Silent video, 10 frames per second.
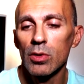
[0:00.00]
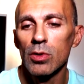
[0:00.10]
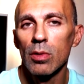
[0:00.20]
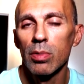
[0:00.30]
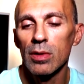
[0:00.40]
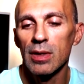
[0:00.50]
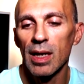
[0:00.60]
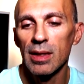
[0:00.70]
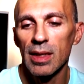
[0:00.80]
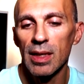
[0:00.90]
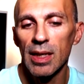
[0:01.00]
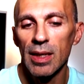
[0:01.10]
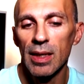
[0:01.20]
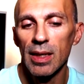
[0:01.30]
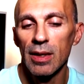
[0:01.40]
durable than the
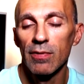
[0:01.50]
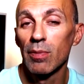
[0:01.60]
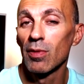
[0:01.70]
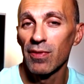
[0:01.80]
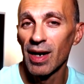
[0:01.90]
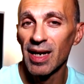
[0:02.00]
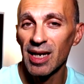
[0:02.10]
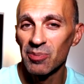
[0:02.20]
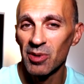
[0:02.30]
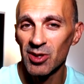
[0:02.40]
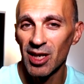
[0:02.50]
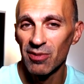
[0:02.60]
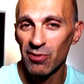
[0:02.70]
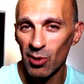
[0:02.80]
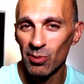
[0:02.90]
Vaporfly Next percent
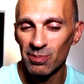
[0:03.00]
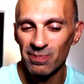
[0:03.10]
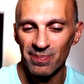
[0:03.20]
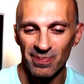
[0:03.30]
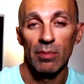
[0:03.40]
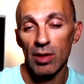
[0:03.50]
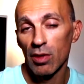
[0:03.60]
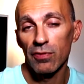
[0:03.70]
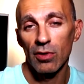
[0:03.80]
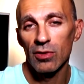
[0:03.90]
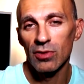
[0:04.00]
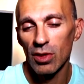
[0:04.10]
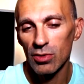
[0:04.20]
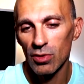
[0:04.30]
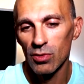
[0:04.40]
foam. But of course
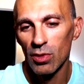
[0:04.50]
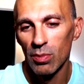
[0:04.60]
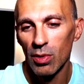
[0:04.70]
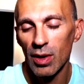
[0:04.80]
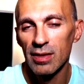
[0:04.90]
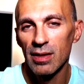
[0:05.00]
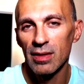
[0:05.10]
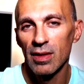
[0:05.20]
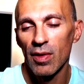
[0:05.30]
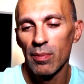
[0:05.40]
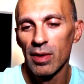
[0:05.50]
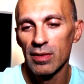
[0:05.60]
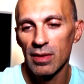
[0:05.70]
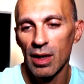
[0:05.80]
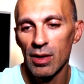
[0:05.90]
not so durable as the other
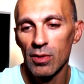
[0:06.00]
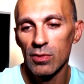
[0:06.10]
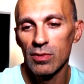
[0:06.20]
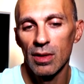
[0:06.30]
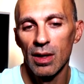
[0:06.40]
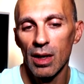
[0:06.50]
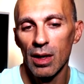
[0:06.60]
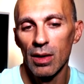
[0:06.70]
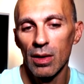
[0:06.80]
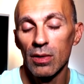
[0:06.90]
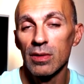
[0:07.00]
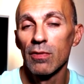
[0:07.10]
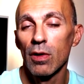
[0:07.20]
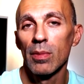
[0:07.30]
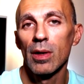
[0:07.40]
rubbers I used on the
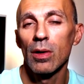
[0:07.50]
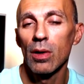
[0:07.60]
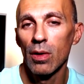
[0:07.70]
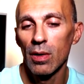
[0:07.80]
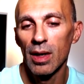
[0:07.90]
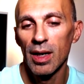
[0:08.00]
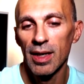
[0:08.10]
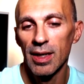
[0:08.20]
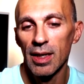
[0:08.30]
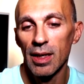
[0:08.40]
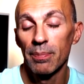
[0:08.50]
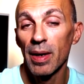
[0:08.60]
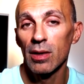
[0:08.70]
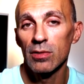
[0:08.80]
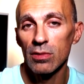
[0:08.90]
Vomero or
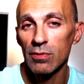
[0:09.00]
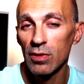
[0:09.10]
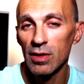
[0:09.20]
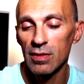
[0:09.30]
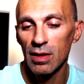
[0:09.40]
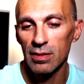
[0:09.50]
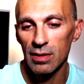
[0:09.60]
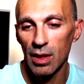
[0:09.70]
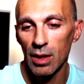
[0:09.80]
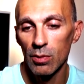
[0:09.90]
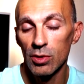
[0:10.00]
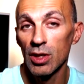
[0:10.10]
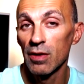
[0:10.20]
Pegasus, for instance, which are